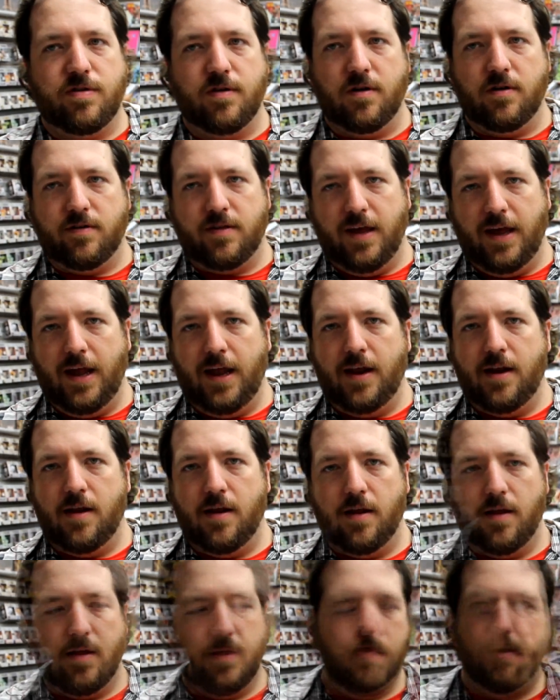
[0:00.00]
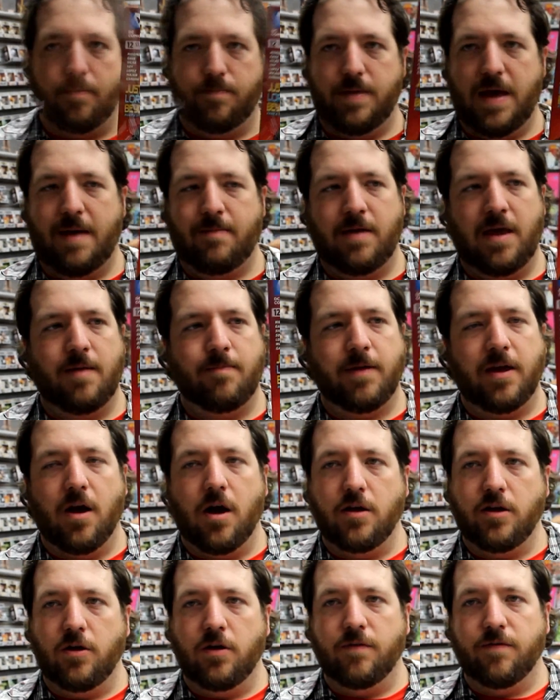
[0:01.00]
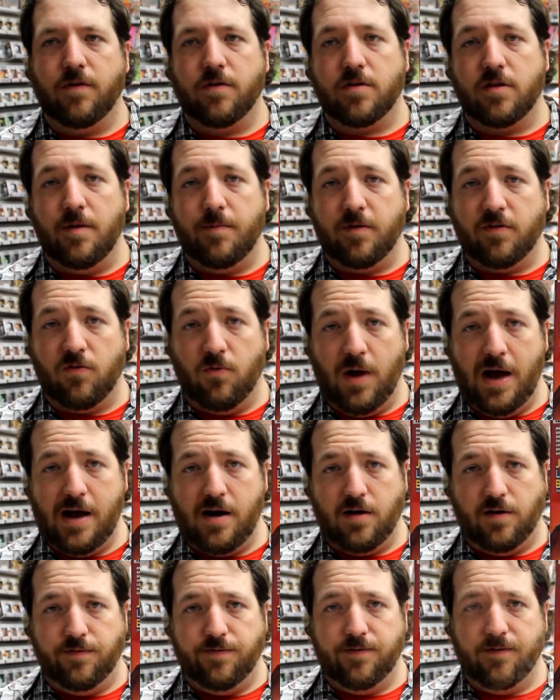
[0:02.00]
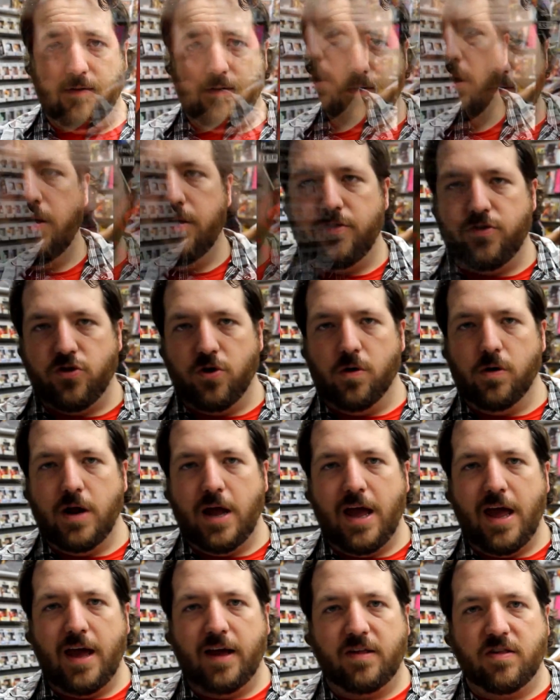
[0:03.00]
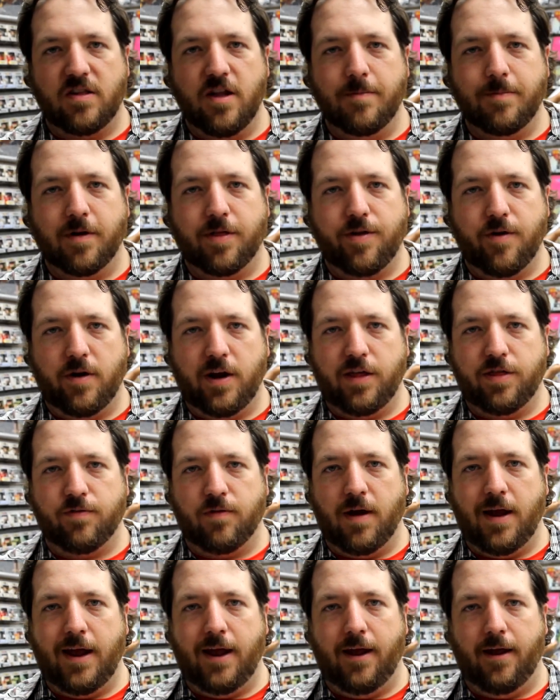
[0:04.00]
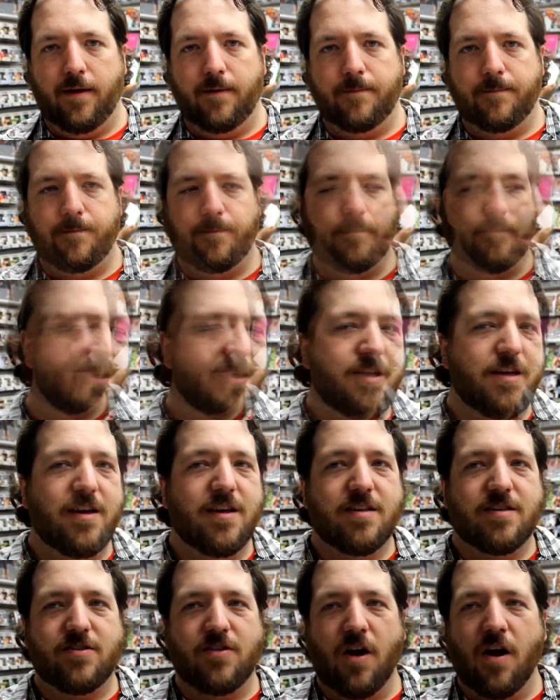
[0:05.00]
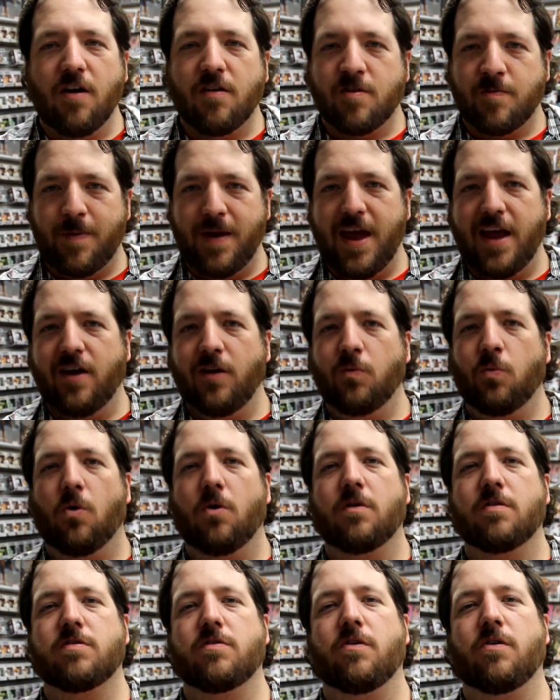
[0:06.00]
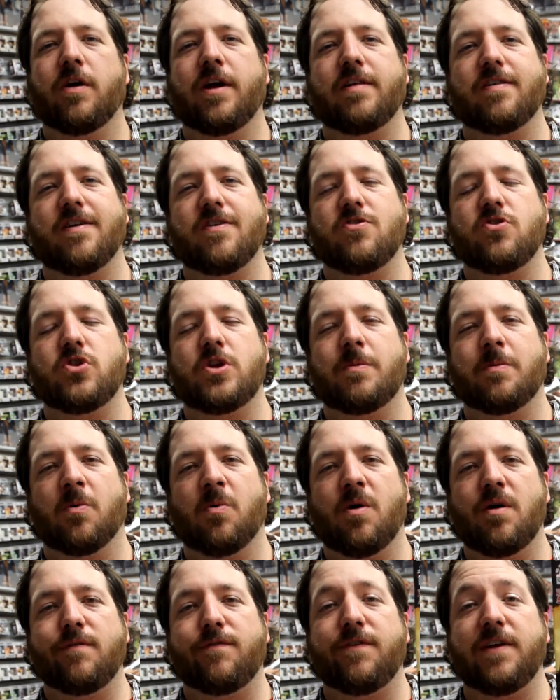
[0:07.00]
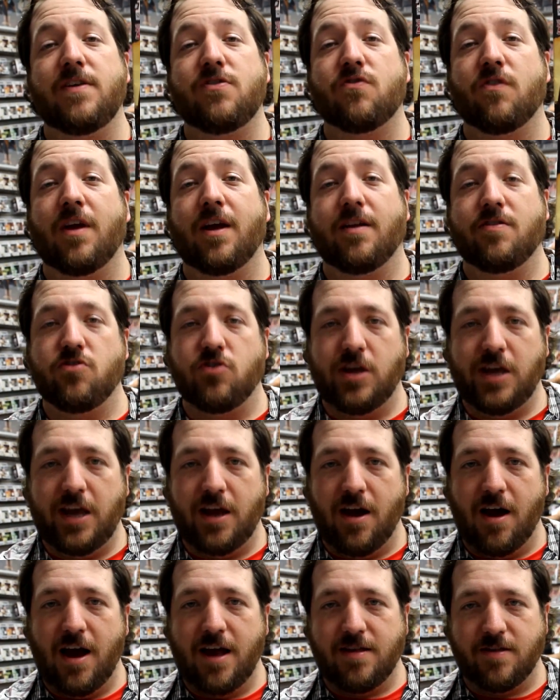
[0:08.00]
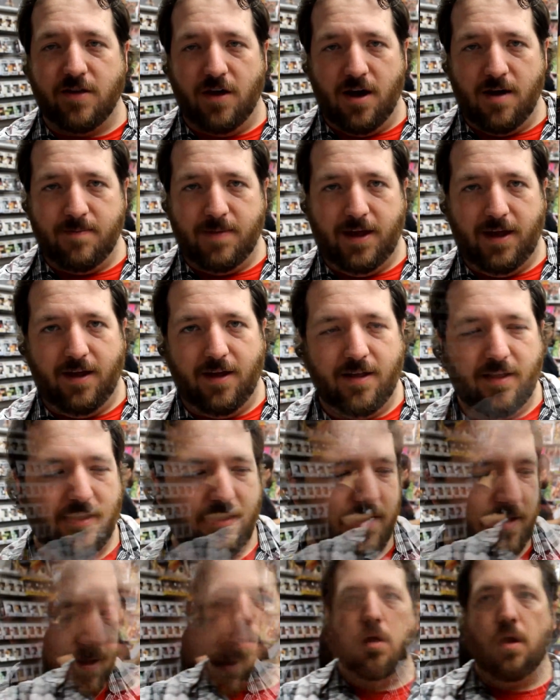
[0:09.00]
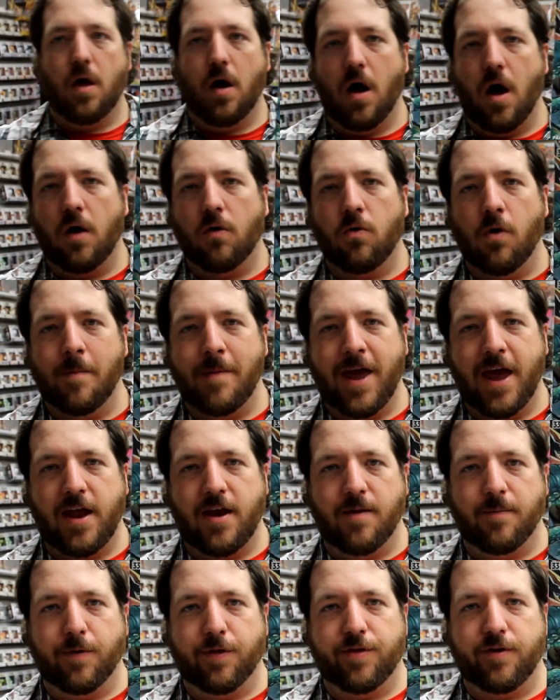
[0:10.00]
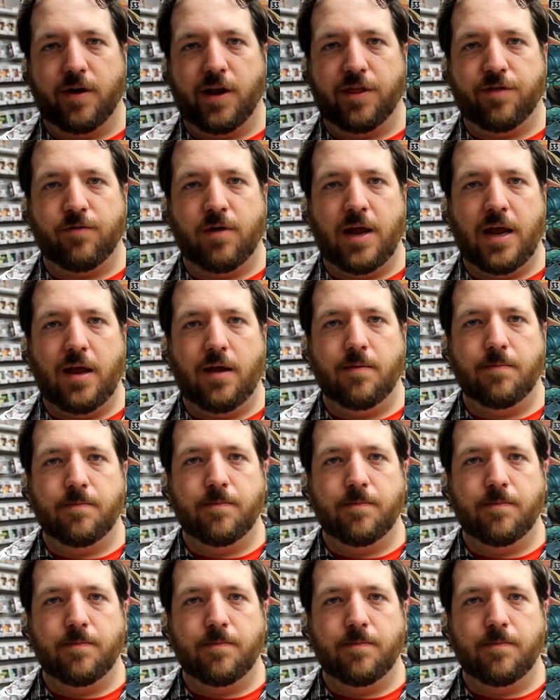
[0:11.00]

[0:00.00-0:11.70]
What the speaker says: 13. Batman Beyond Universe #12. Jonah Hex #33. Star Spangled War Stories issue #1 featuring G.I. Zombie. Aquaman #33.